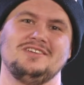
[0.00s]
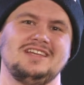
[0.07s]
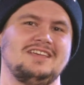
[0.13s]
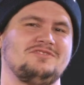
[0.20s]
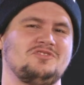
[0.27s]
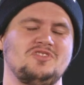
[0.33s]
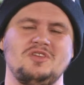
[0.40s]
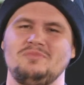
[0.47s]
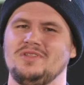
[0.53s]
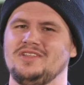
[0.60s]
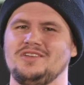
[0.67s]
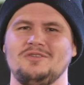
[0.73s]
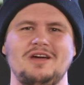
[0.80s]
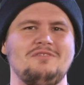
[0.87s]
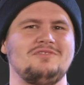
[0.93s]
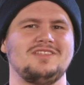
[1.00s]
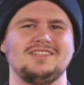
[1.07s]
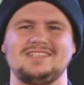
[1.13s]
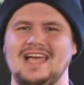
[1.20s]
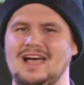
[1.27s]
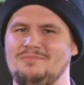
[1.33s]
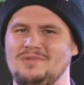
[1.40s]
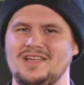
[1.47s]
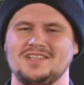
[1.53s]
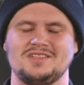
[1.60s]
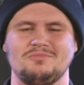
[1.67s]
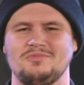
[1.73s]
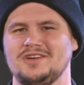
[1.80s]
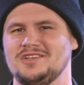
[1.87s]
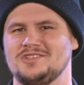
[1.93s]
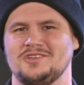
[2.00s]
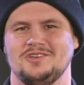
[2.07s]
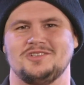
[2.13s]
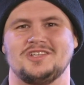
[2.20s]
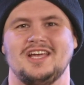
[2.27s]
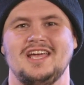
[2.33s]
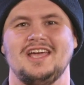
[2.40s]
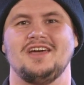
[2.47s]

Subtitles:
It gives you the ability to know everything that's happening at The Brick Church,